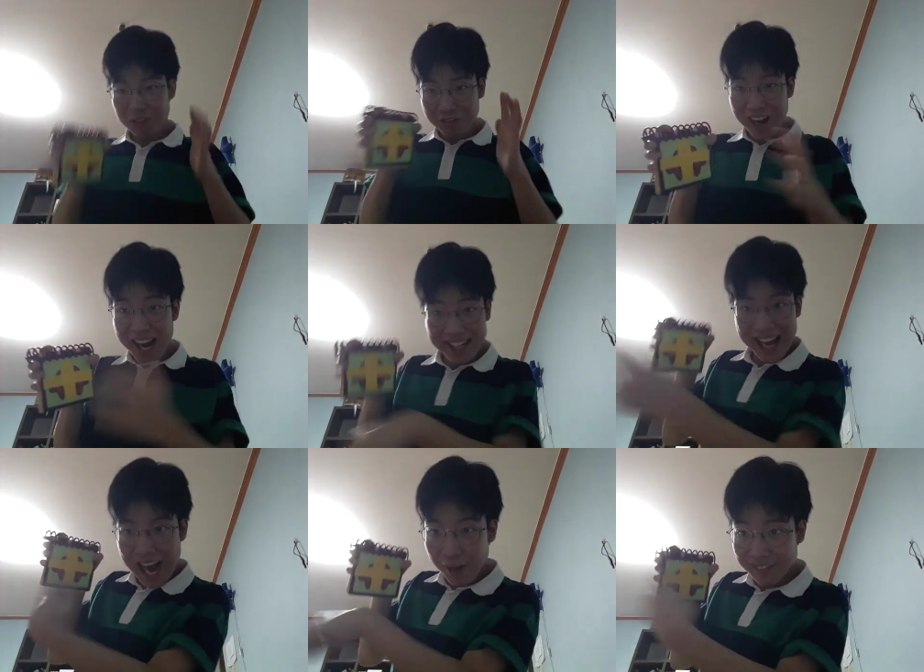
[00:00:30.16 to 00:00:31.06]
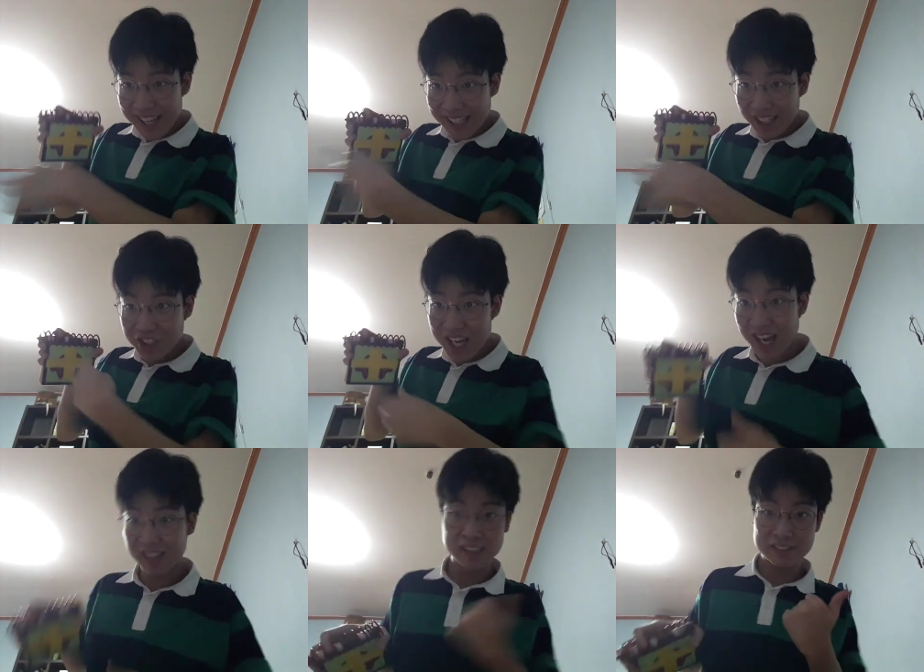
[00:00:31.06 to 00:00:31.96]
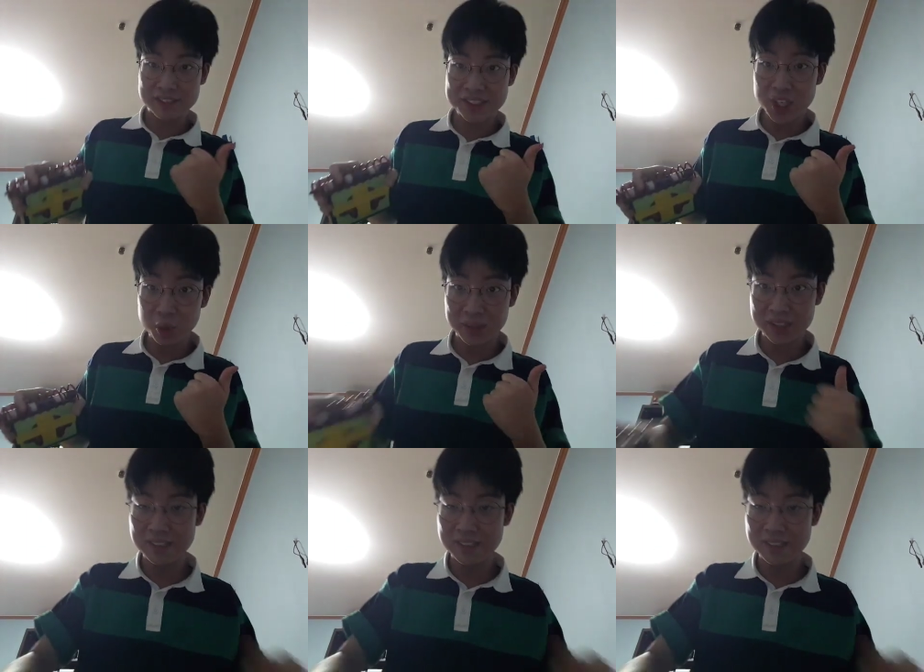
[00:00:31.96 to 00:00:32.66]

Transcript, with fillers: Right, our thinking share. Let's go.